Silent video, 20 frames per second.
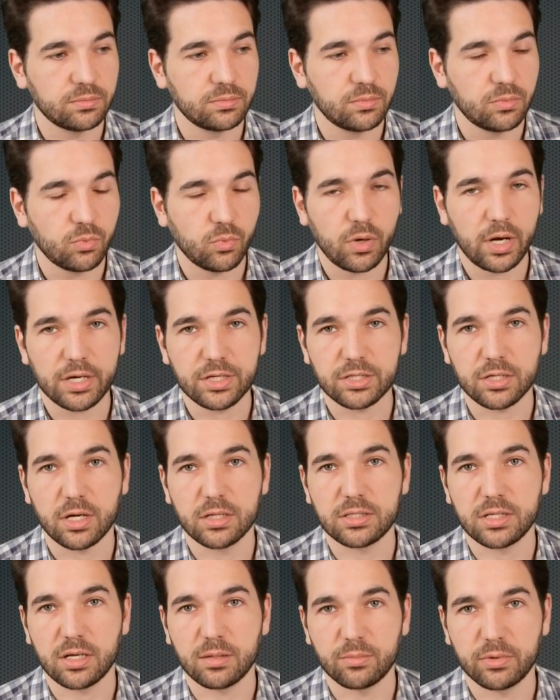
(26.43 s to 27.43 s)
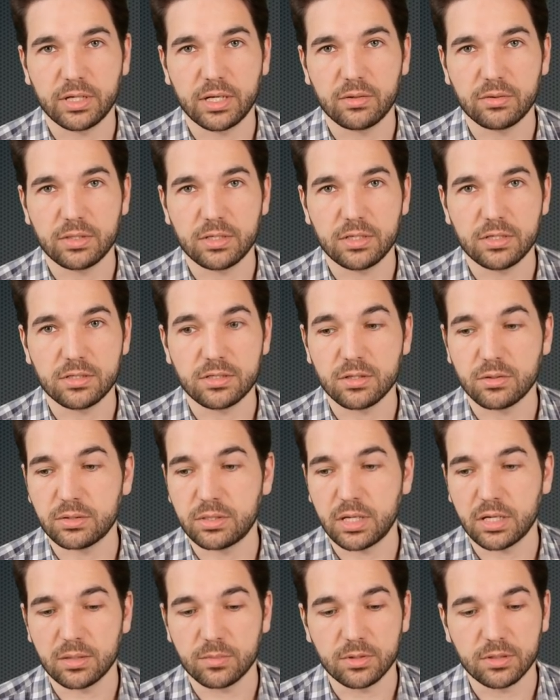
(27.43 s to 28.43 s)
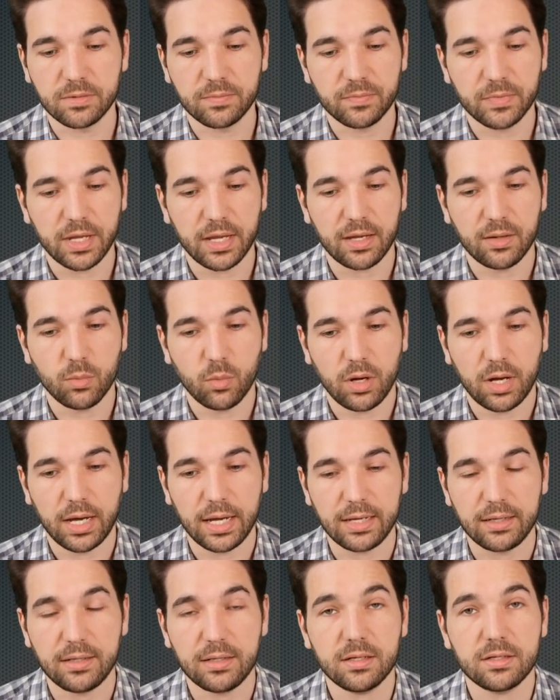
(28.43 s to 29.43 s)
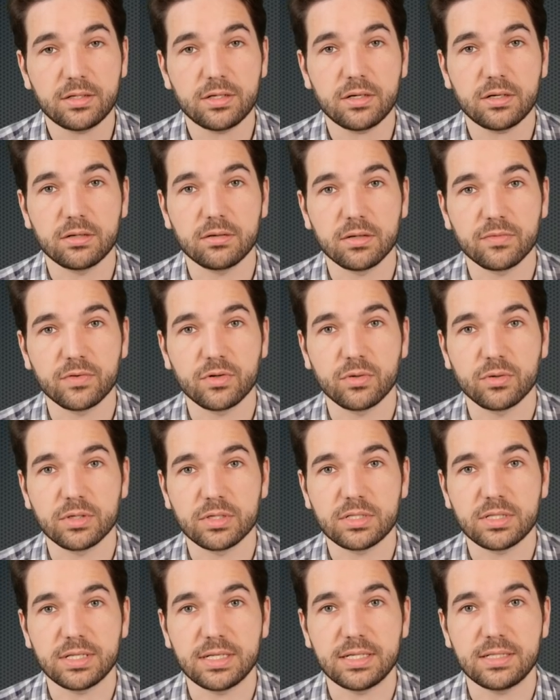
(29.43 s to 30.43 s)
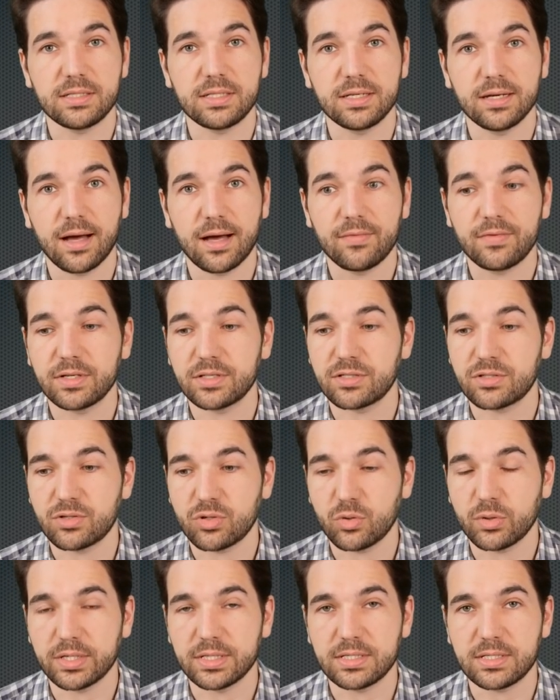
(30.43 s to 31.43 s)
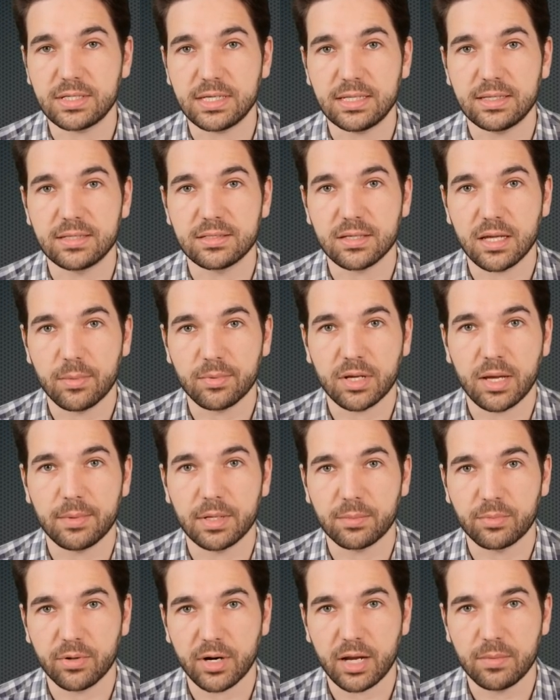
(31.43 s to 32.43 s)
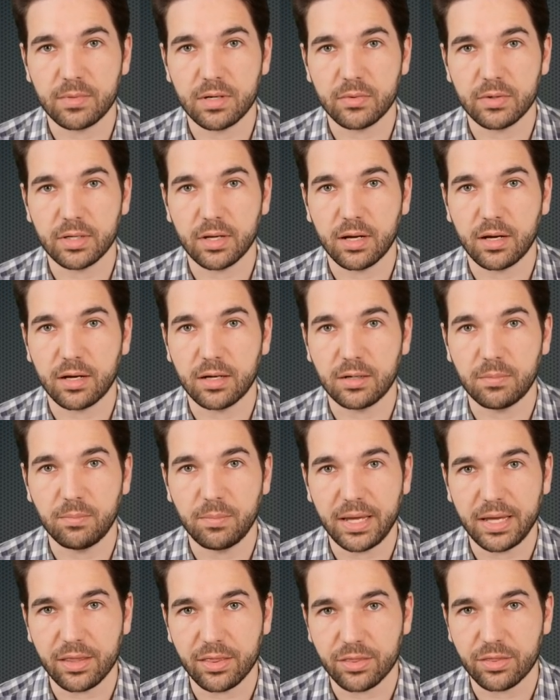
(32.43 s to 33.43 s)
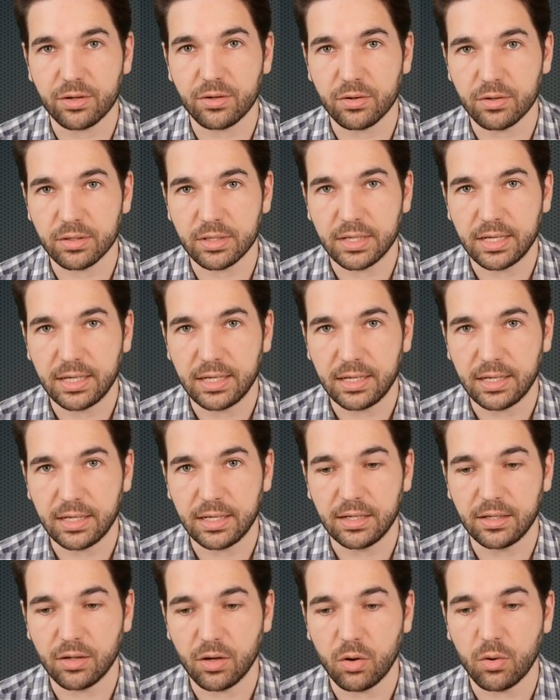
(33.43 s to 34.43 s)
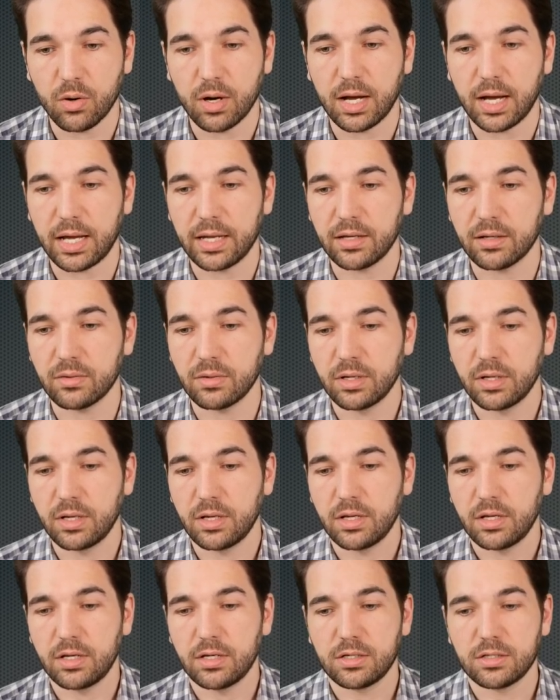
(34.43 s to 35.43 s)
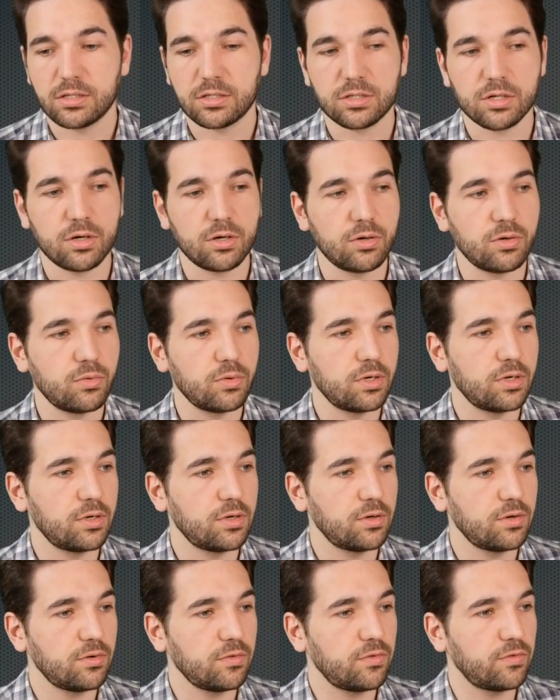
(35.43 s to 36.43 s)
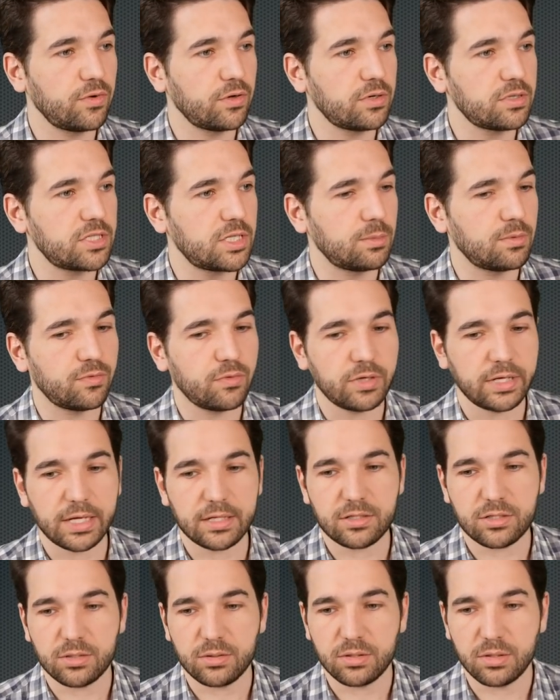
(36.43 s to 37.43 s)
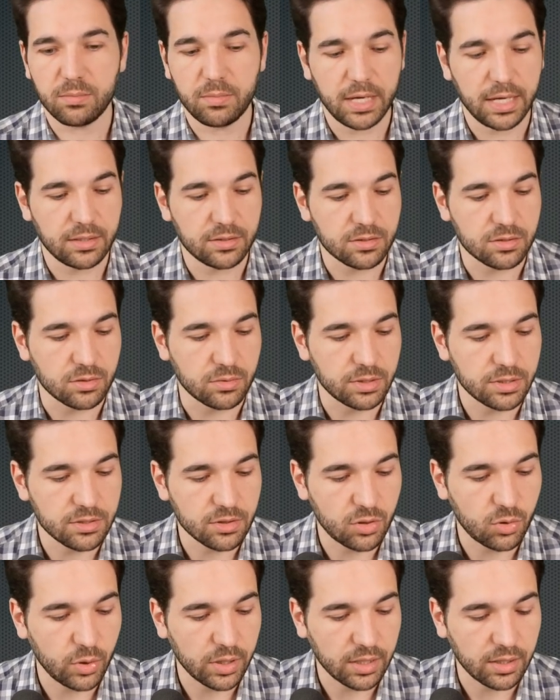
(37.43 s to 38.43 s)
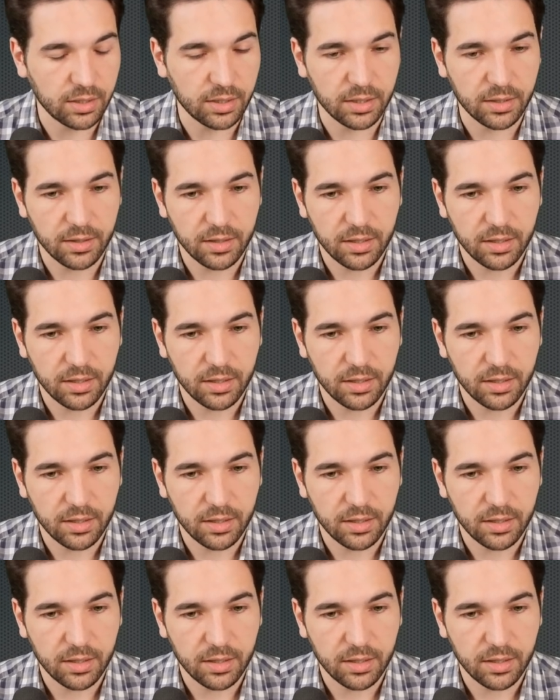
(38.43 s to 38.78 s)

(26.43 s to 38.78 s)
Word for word: why Shontel Brown is so terrible, and why Nina Turner, of course, is the obvious choice in this upcoming primary on May 3rd in Ohio. So first, here, before I get to the main story, just quickly,